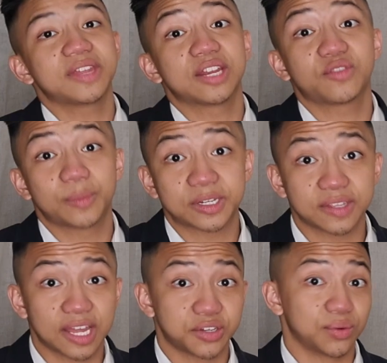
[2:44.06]
of the information
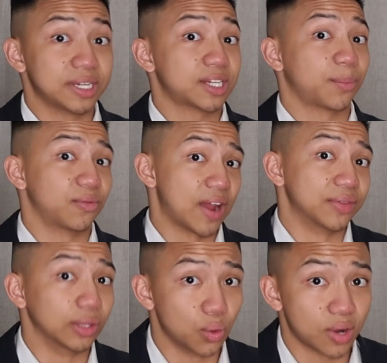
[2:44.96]
that you'll need to provide
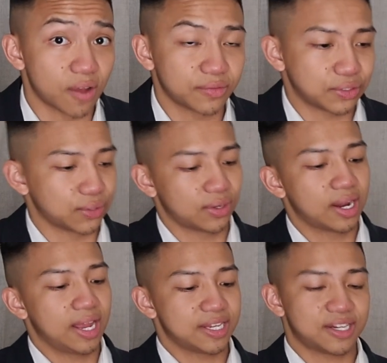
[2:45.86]
the loan officer.
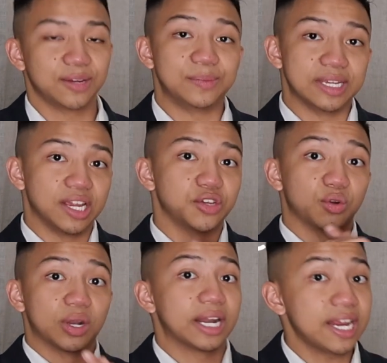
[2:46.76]
It's going to be
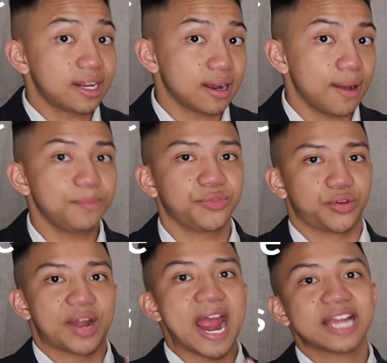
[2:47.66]
your income,
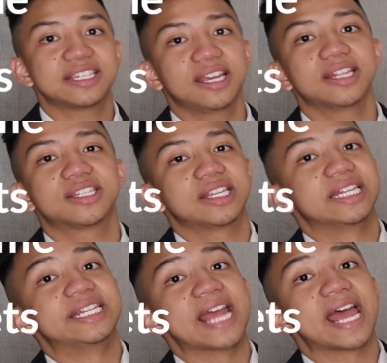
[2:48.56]
your assets,
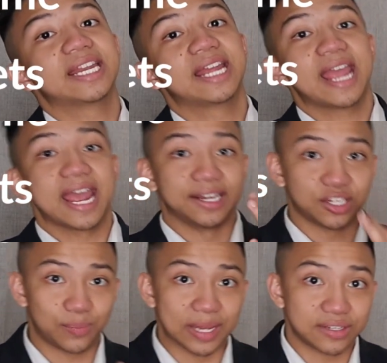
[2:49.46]
debt, and
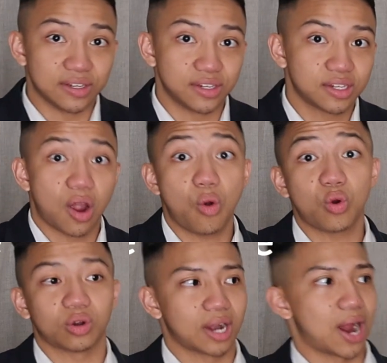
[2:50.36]
expenses.
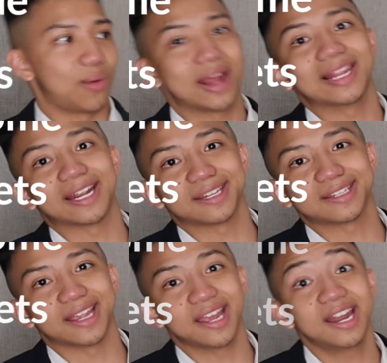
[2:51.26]
Or, how I like to
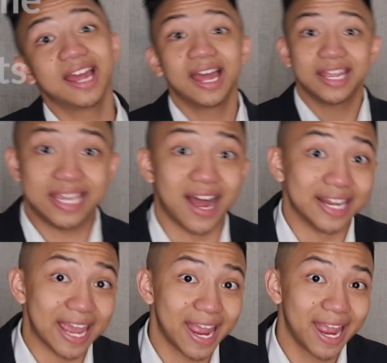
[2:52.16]
say it,
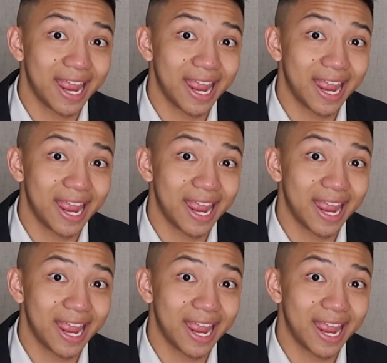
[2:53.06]
IADE.